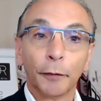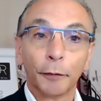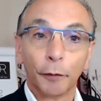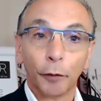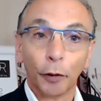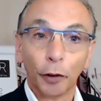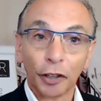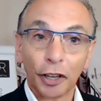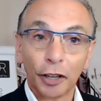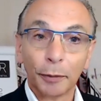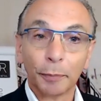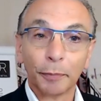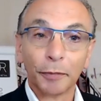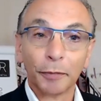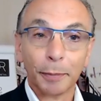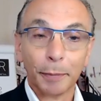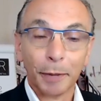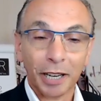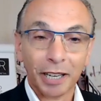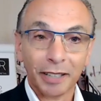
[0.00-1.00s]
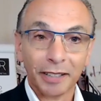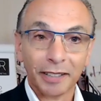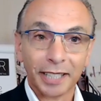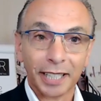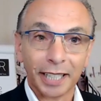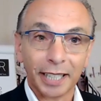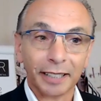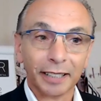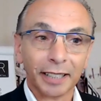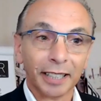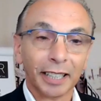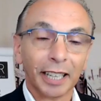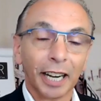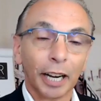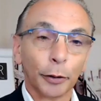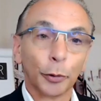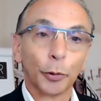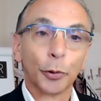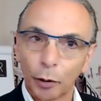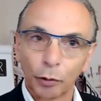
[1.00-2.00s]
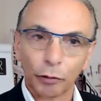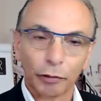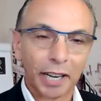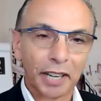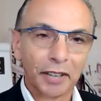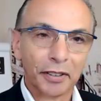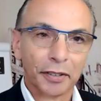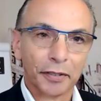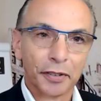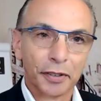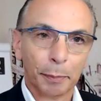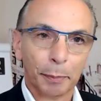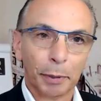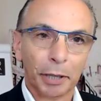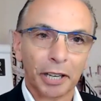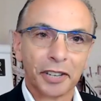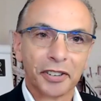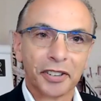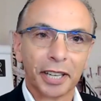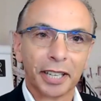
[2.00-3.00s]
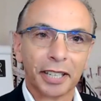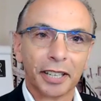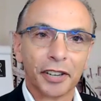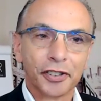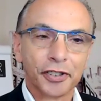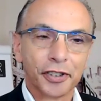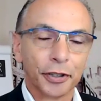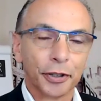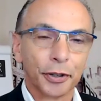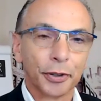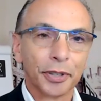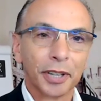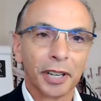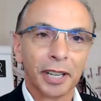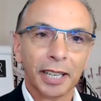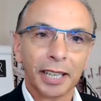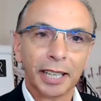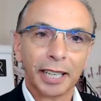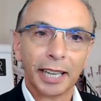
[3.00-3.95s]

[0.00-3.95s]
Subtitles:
volume demanded and a whole range of supply chain issues,